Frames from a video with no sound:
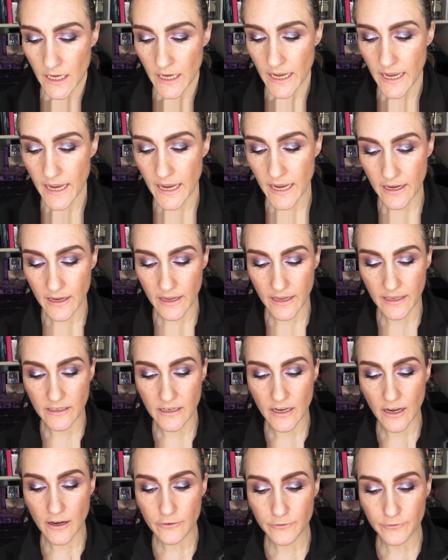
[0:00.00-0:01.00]

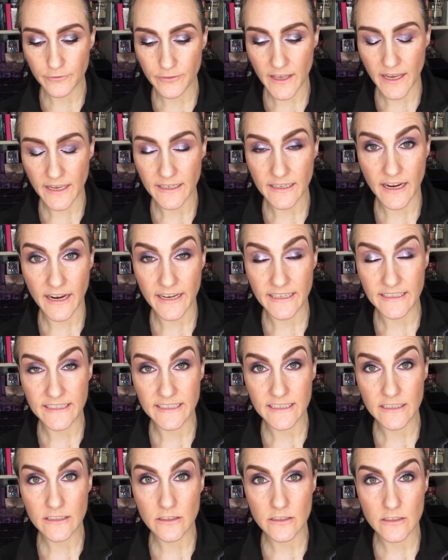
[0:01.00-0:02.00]
Enough that I
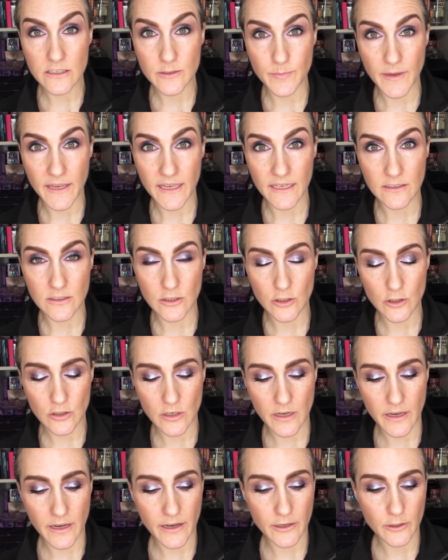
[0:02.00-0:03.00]
did spend
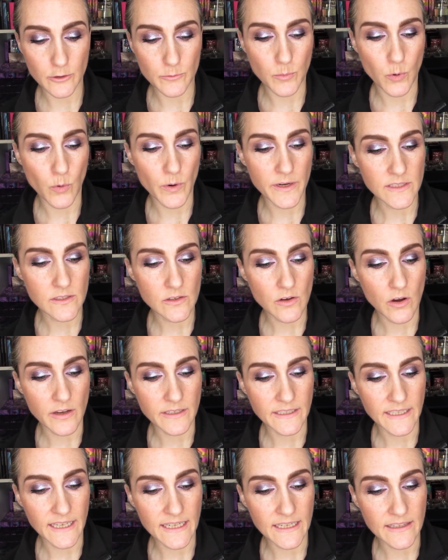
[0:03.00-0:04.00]
100 points
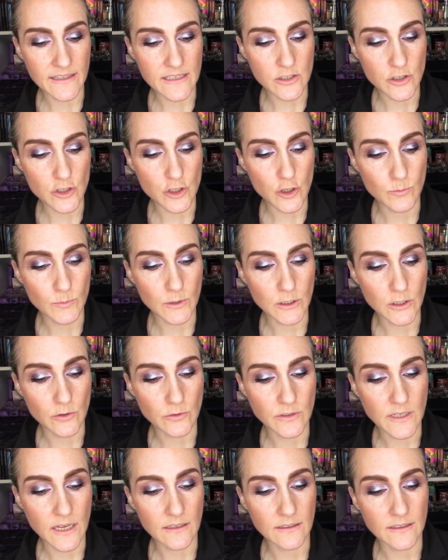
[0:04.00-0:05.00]
on getting this Jo
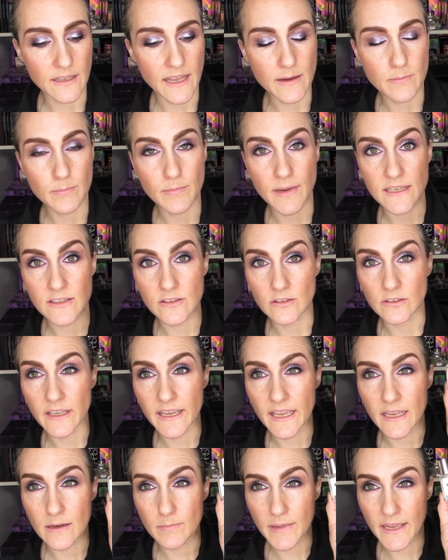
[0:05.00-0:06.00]
Malone Lime Basil
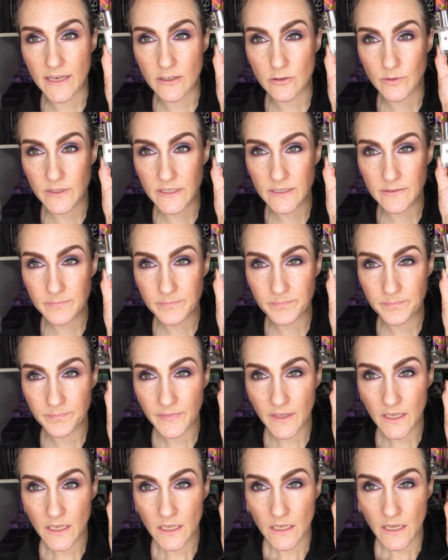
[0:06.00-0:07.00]
and Mandarin.
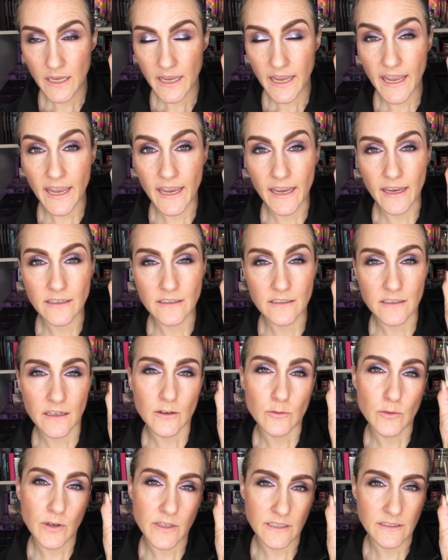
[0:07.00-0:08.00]
And
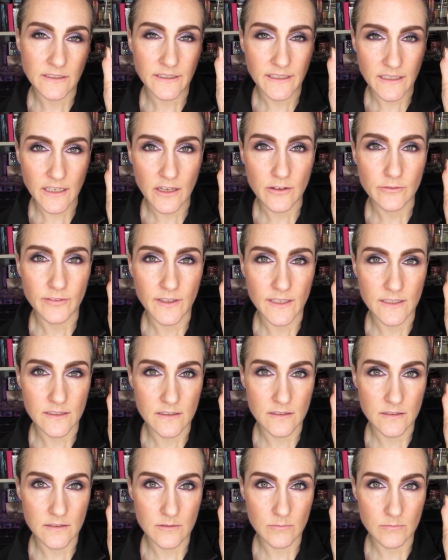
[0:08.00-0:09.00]
ironically enough,
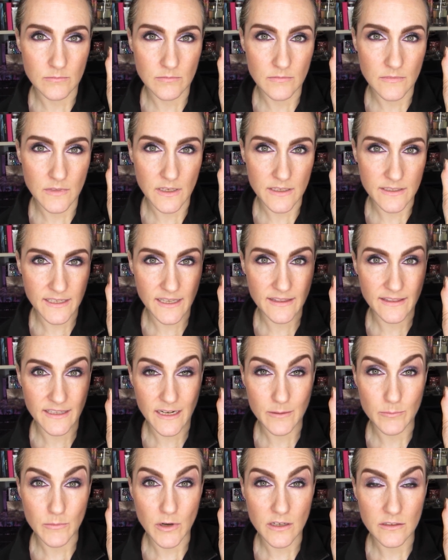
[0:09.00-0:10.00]
it's a scent that
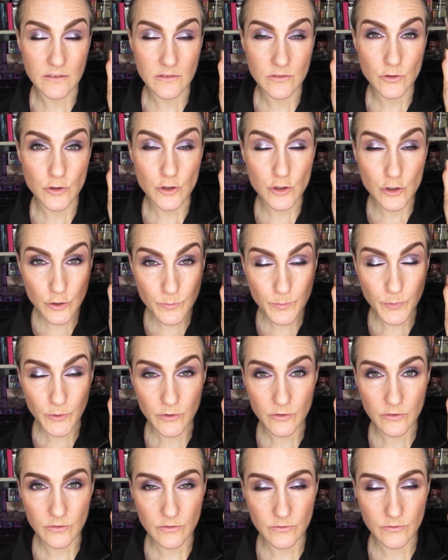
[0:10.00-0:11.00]
I'm not
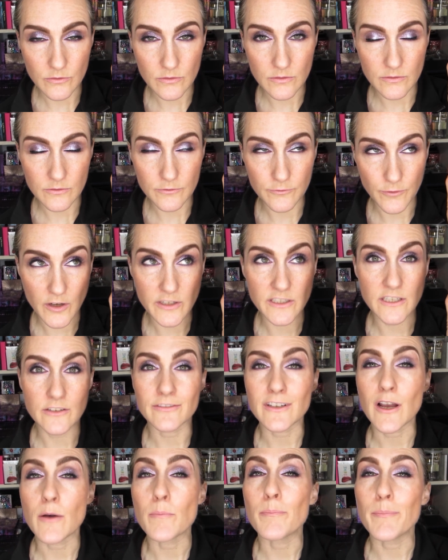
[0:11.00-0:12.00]
super fond
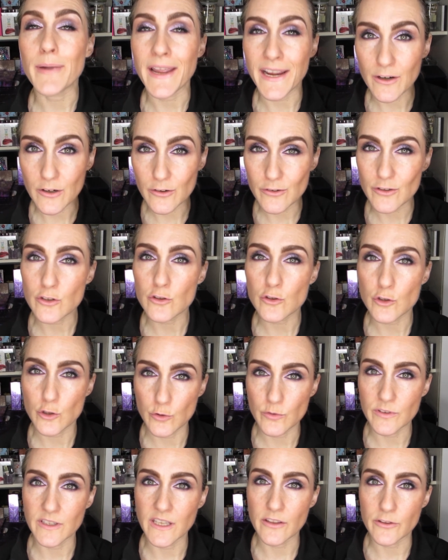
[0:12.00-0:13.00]
of compared
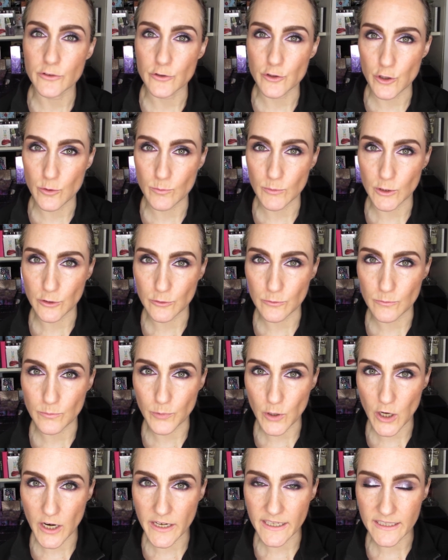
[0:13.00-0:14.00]
to the other Jo Malone
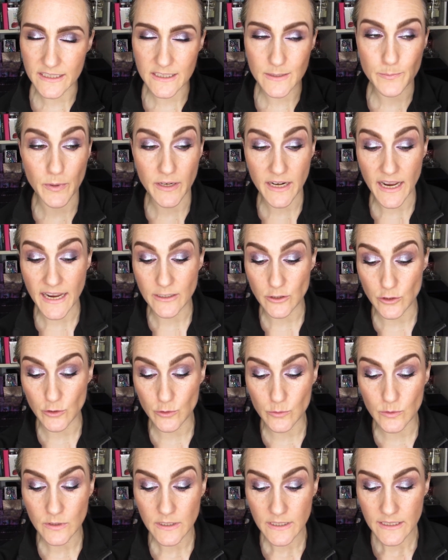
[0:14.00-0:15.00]
products, but I
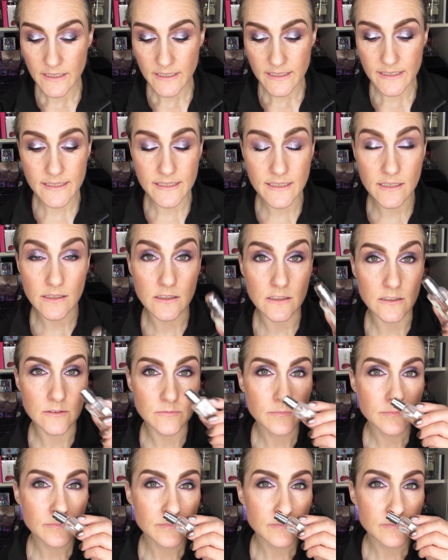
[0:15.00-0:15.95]
do still